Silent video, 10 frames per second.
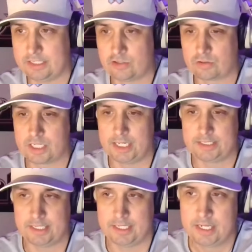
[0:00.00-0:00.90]
digital
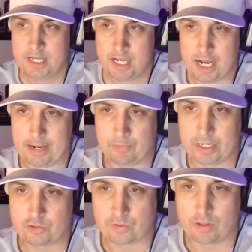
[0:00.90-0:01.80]
content. I'm
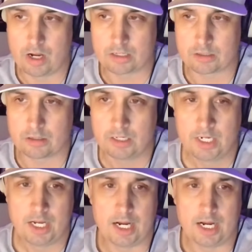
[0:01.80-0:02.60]
Landry Locker.